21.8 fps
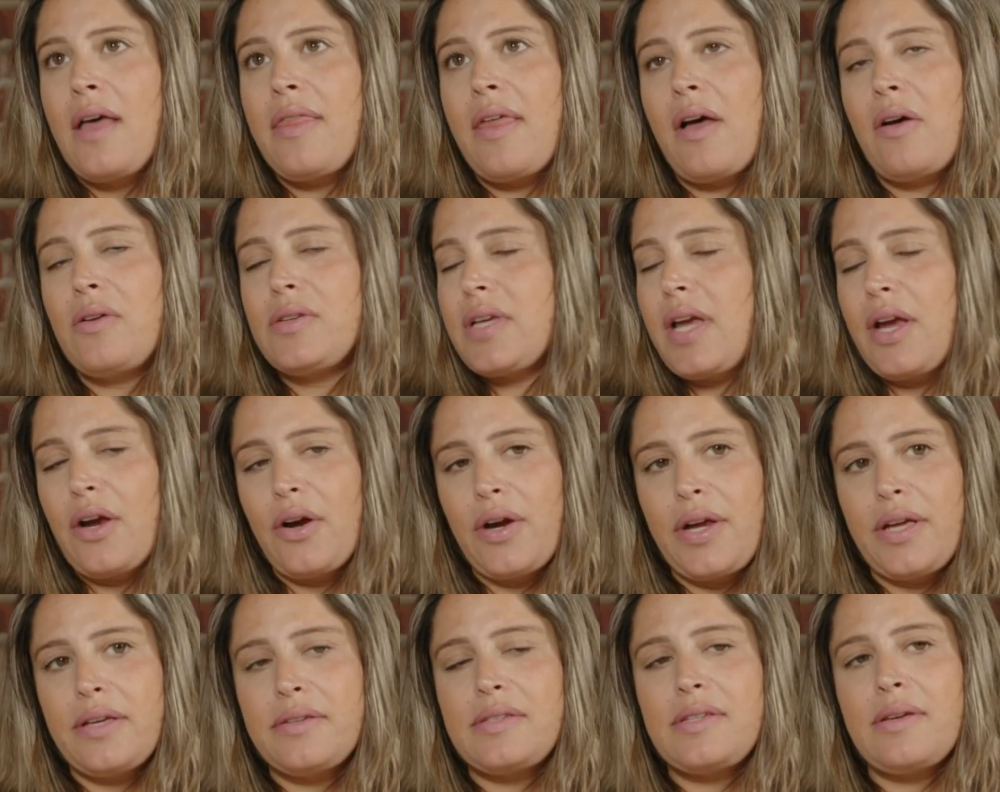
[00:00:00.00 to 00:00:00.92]
those
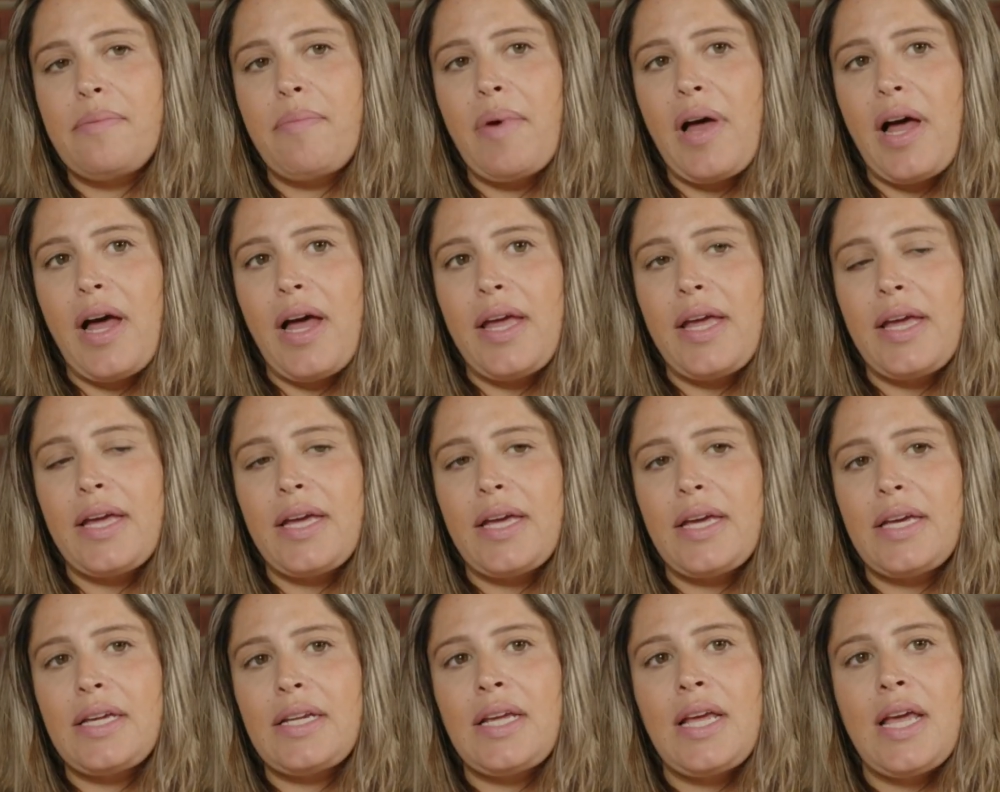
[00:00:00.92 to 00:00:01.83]
areas to buy
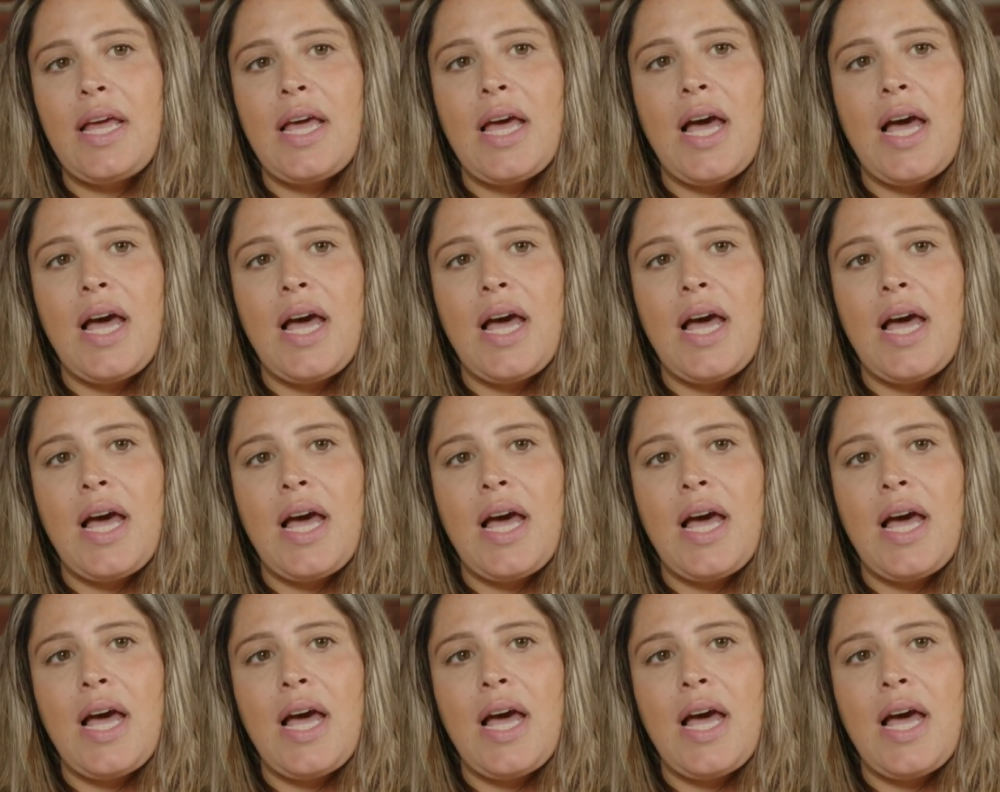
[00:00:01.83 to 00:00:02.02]
in.